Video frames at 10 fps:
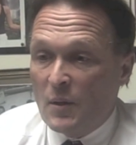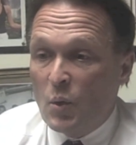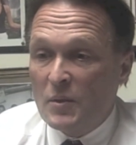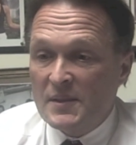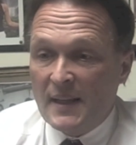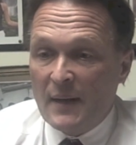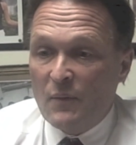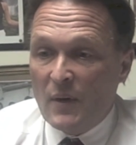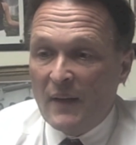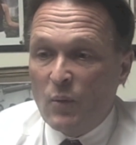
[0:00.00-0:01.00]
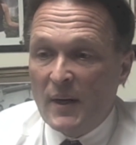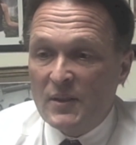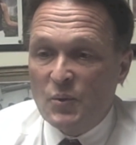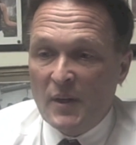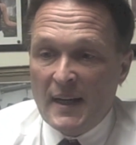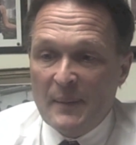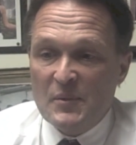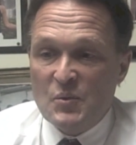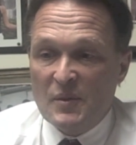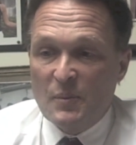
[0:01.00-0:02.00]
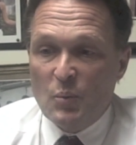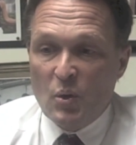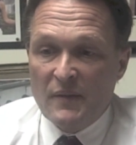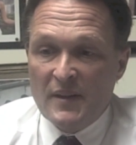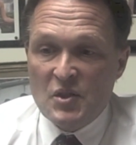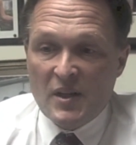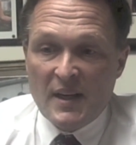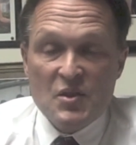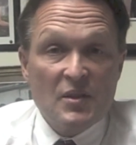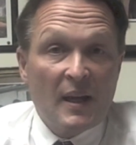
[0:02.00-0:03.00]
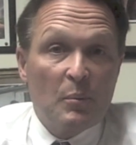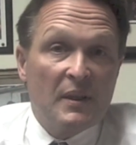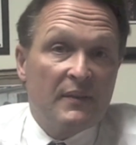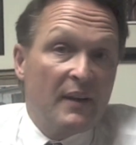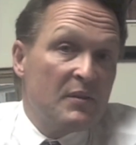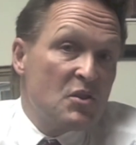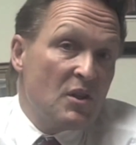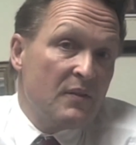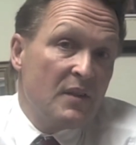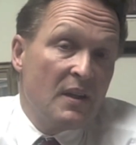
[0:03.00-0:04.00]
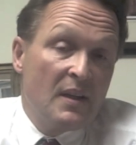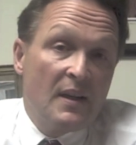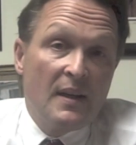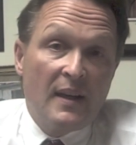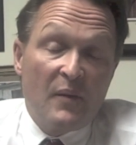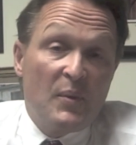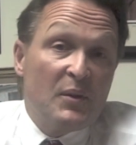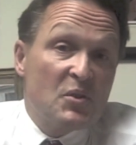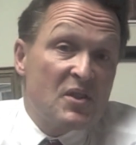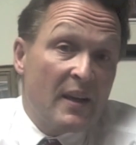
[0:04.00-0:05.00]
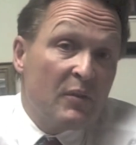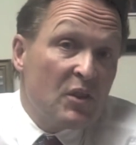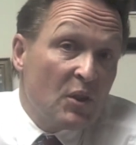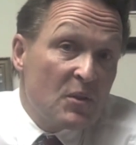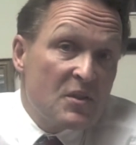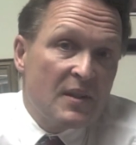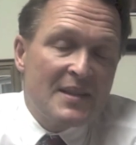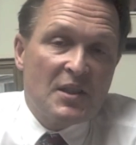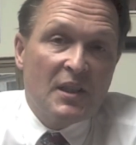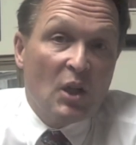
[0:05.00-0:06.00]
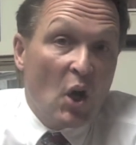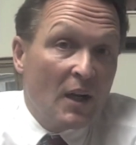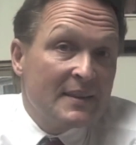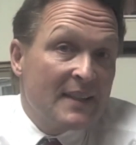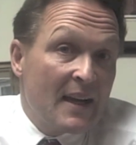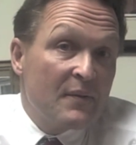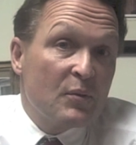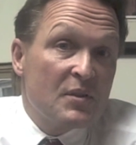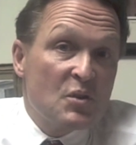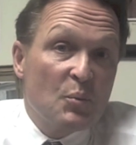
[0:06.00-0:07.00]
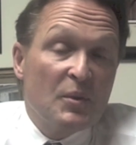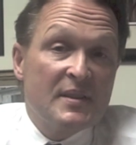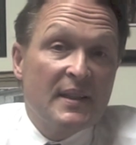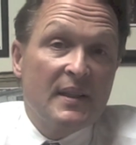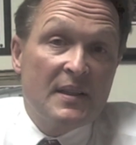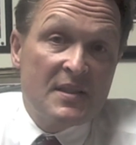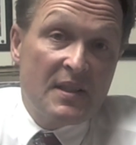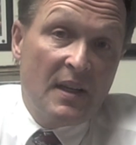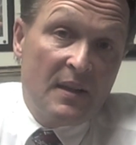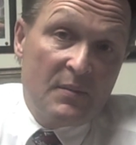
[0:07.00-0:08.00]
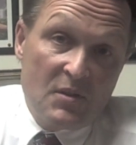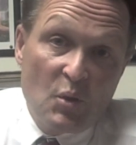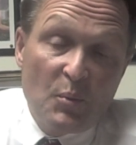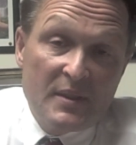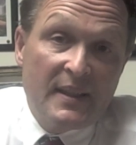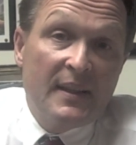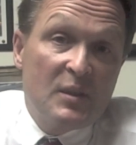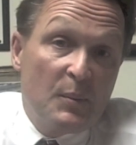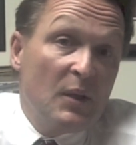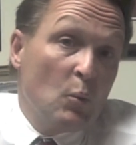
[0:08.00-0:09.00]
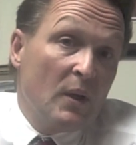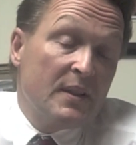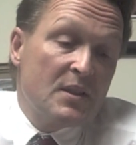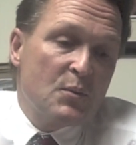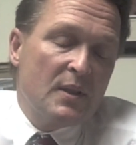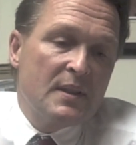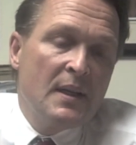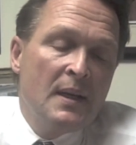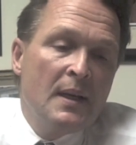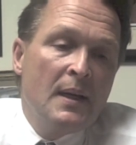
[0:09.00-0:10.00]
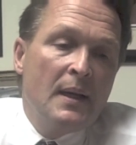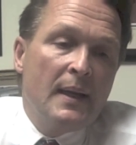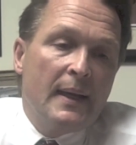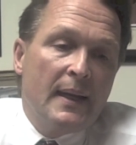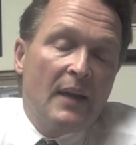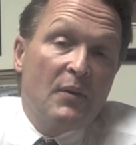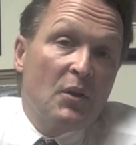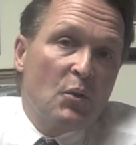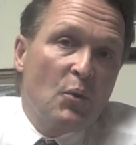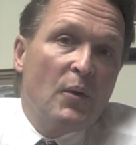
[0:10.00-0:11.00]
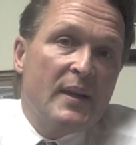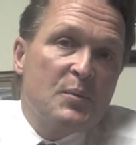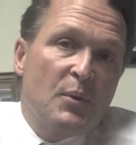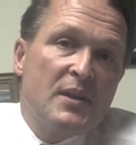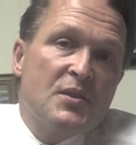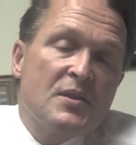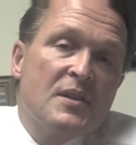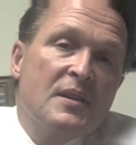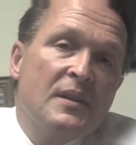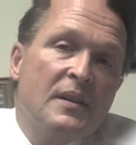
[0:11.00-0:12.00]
goals that I've wanted to accomplish with the Board of Education, I believe I've achieved. I've been here 7 years. That's a long time for a superintendent to be in one district. And I have other career aspirations.